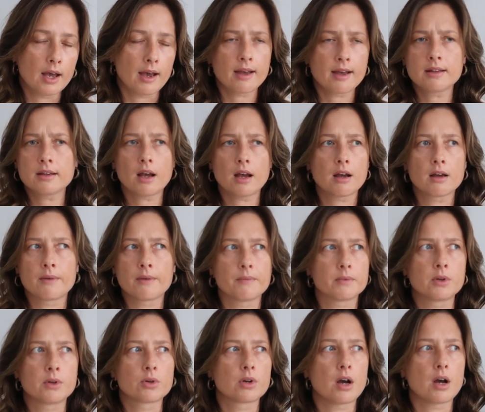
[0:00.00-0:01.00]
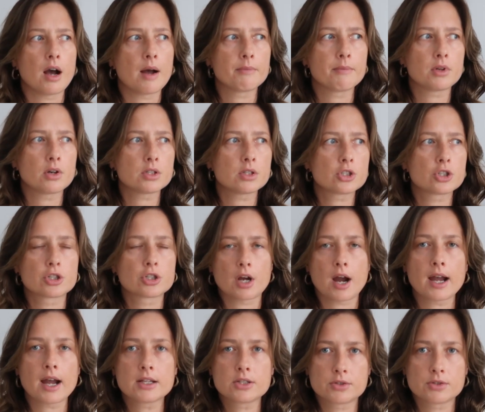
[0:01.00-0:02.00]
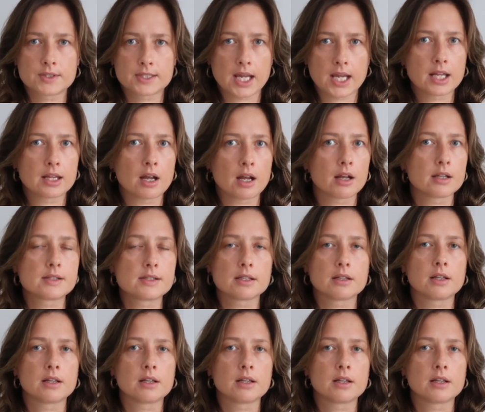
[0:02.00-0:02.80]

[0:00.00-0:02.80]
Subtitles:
And look, I'm not shy to say that.